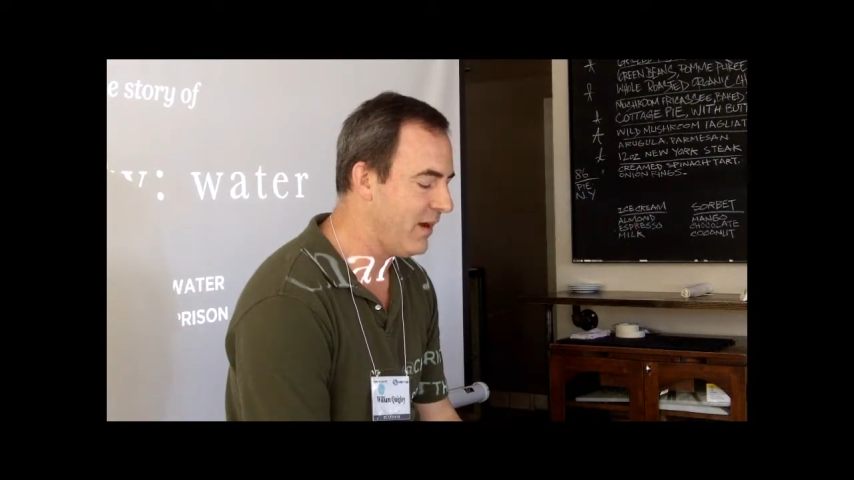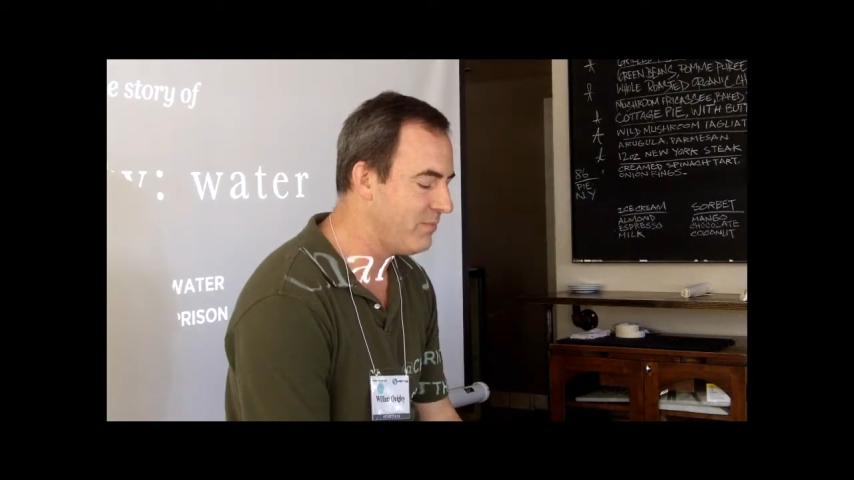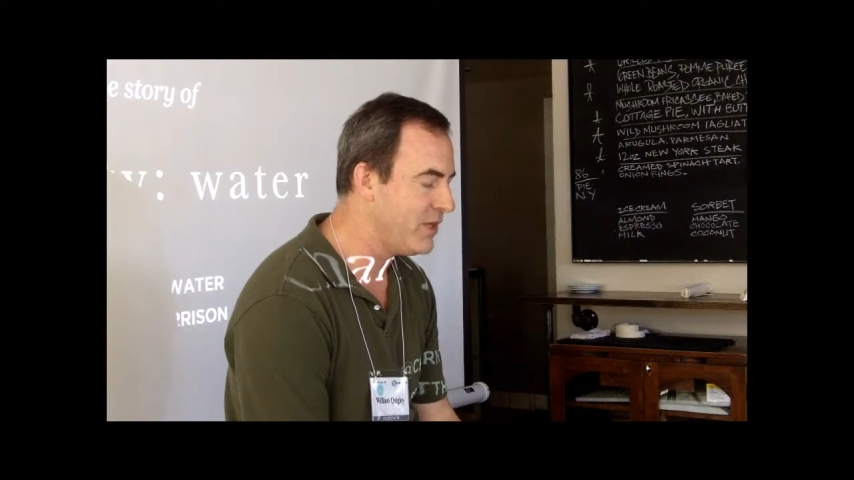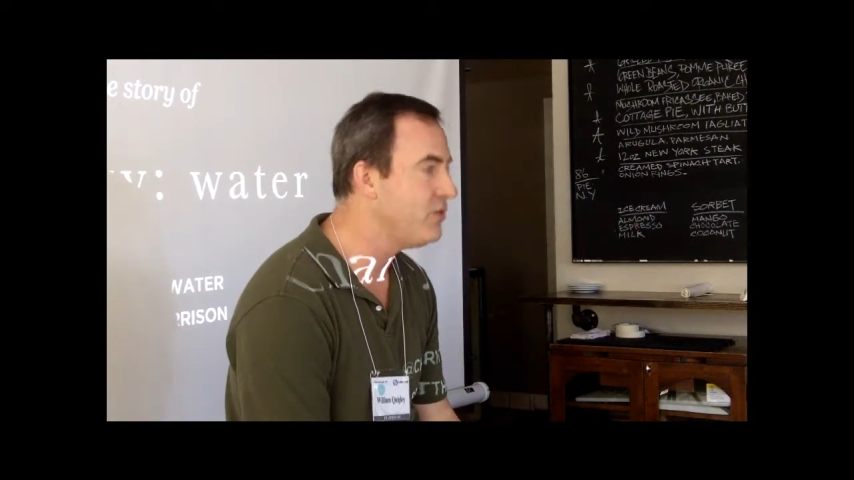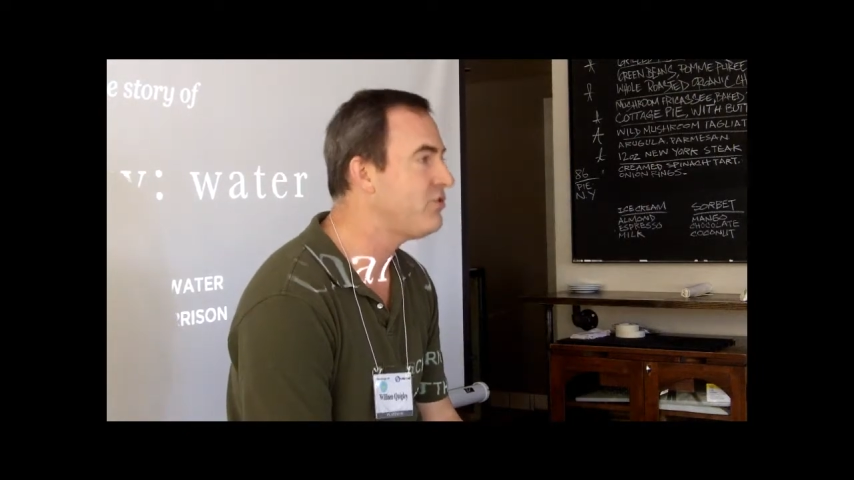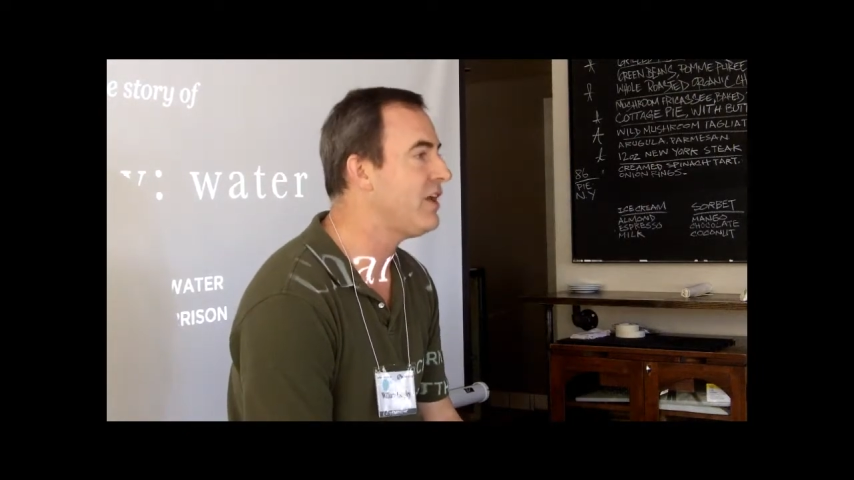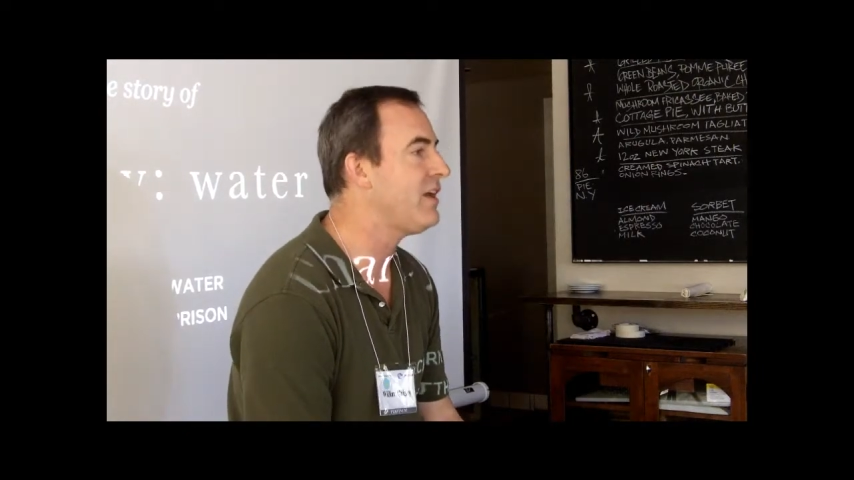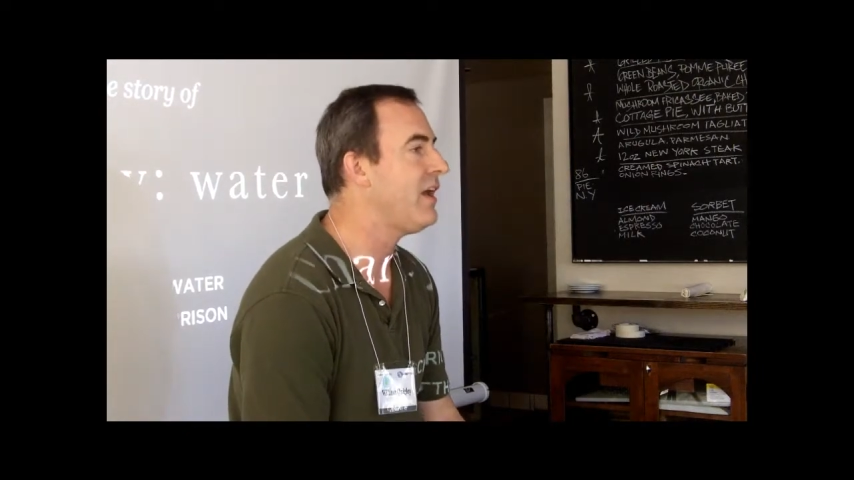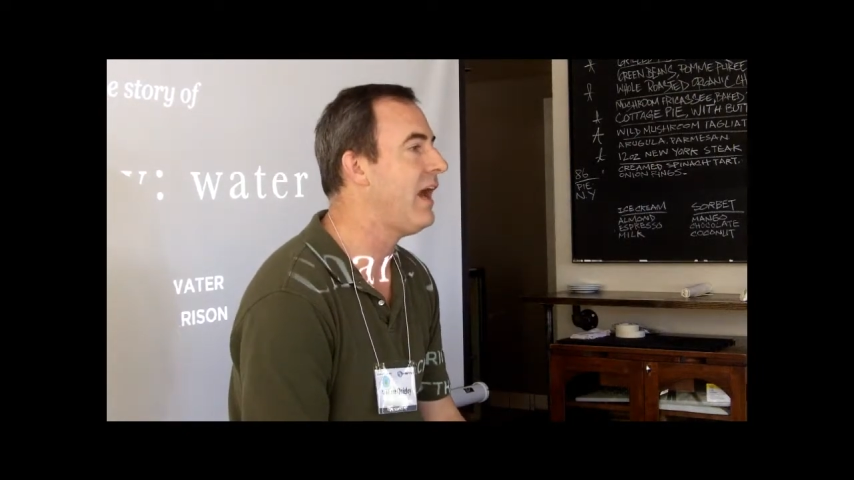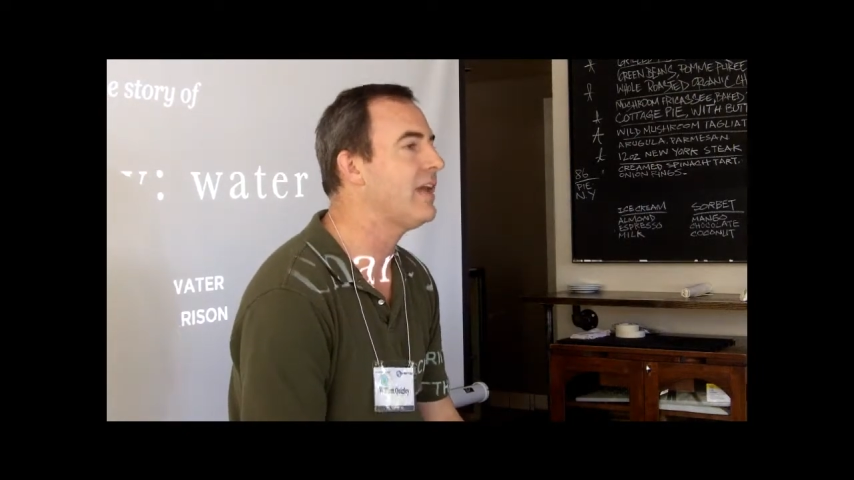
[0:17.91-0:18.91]

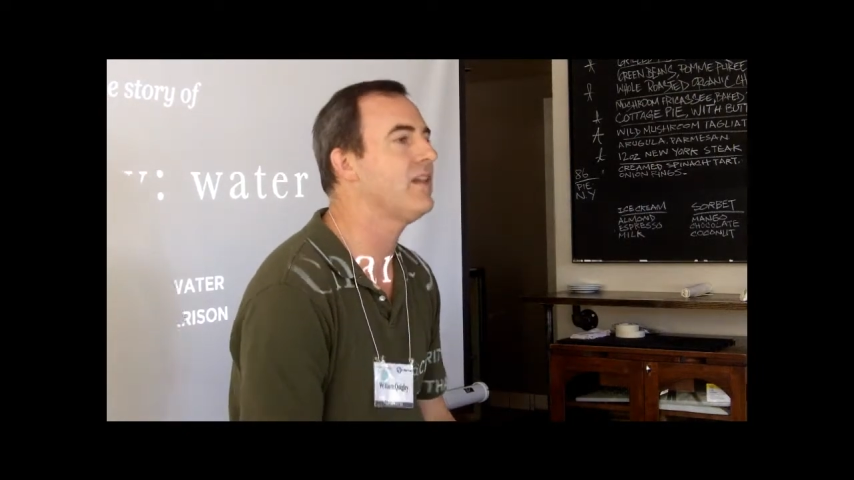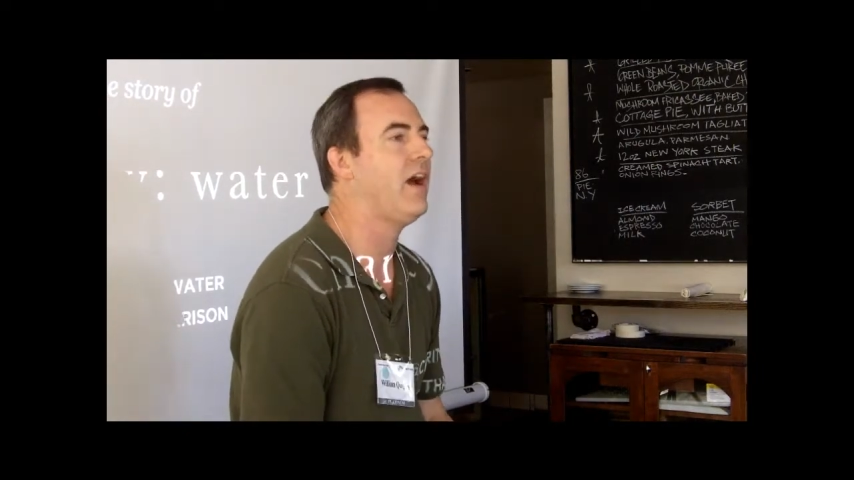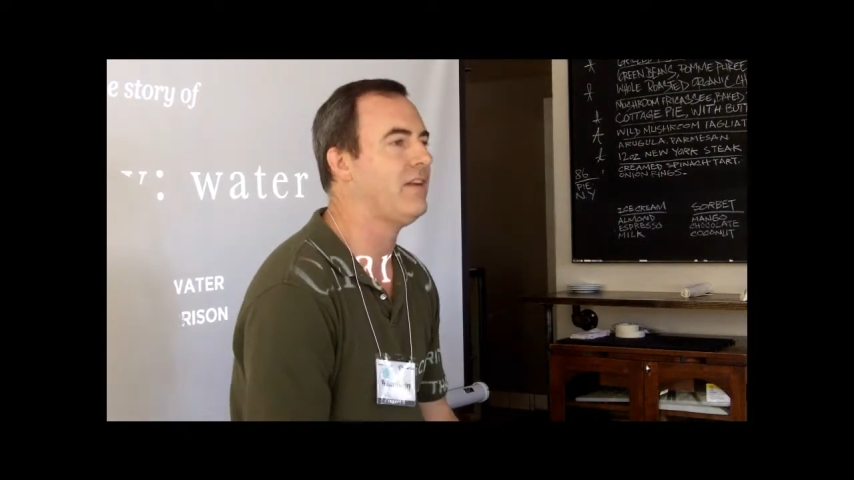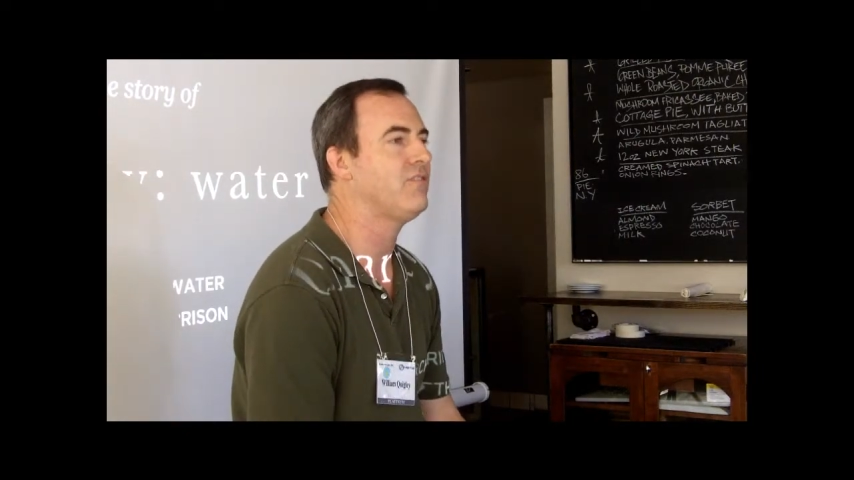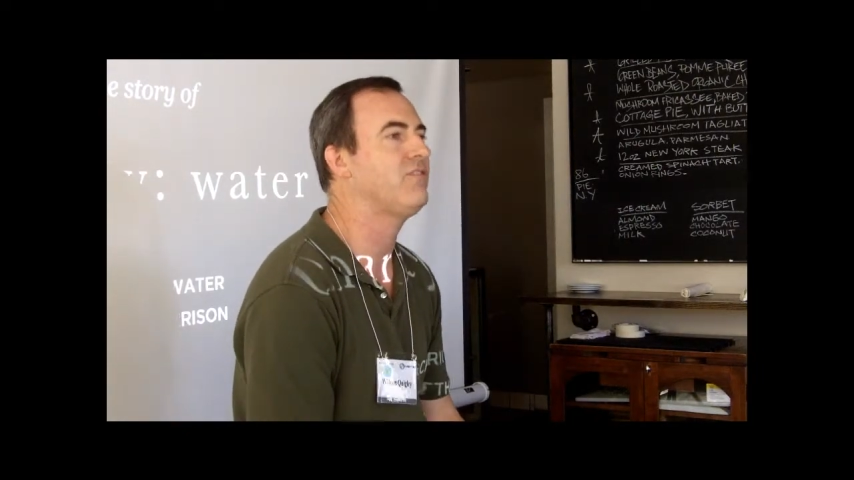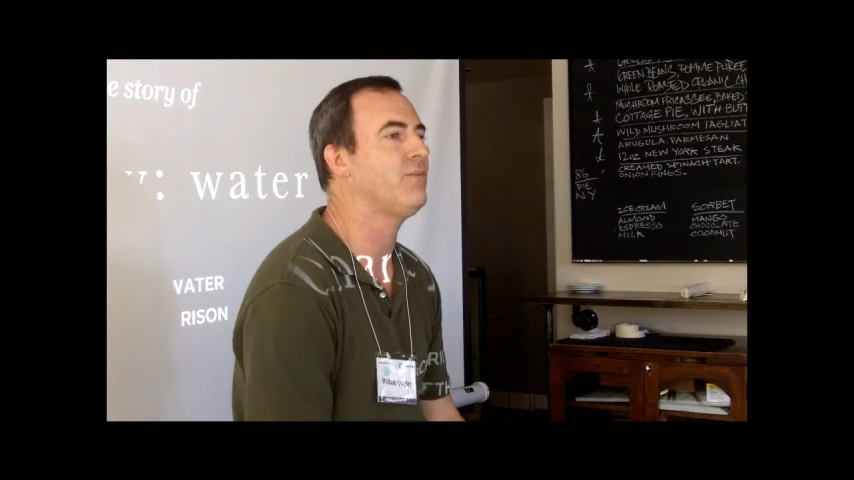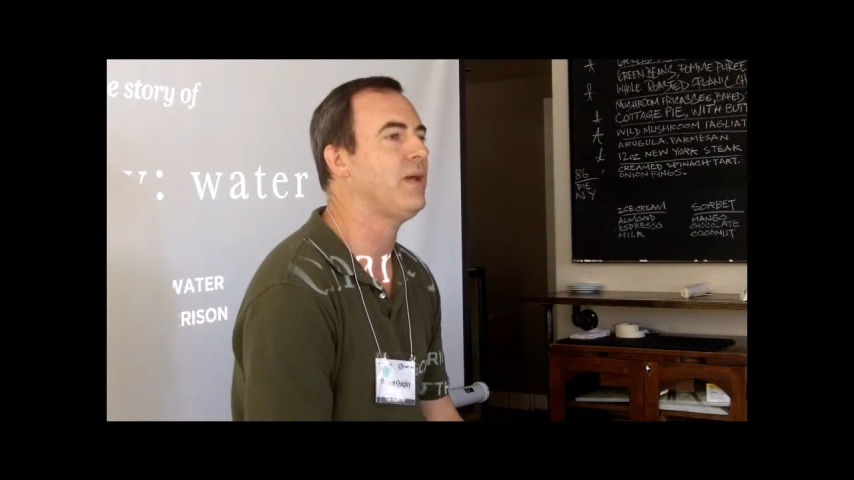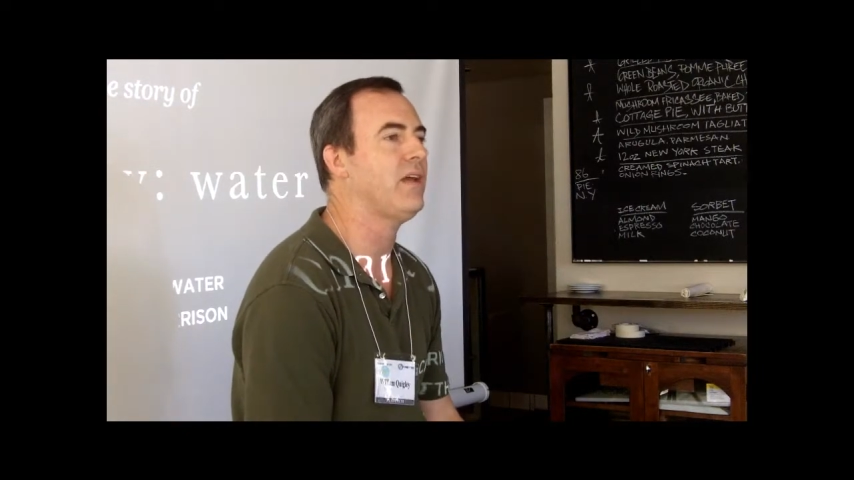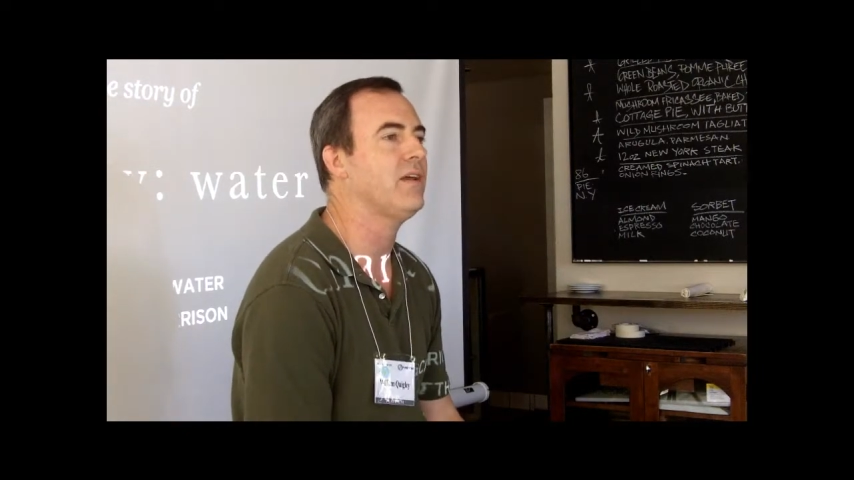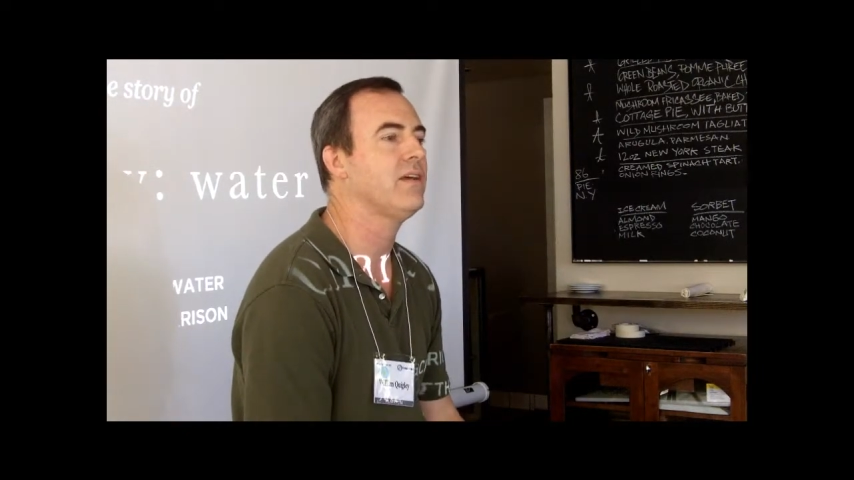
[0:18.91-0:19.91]
amusing headlines to
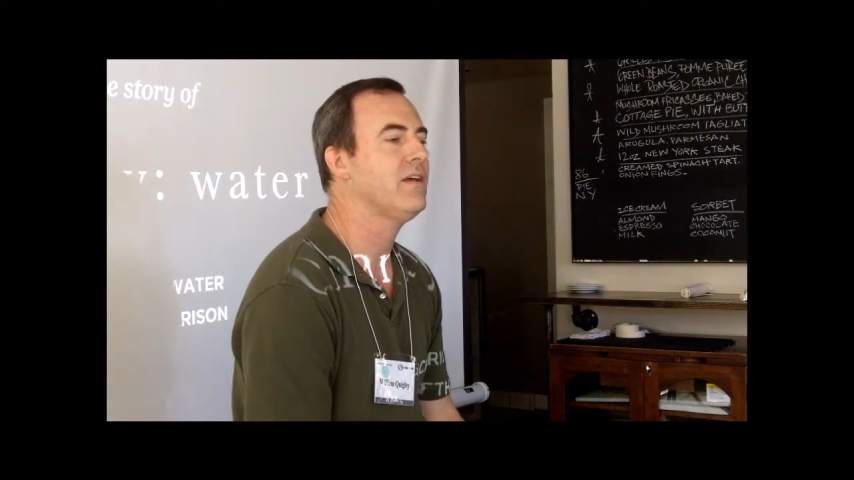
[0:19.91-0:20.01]
me.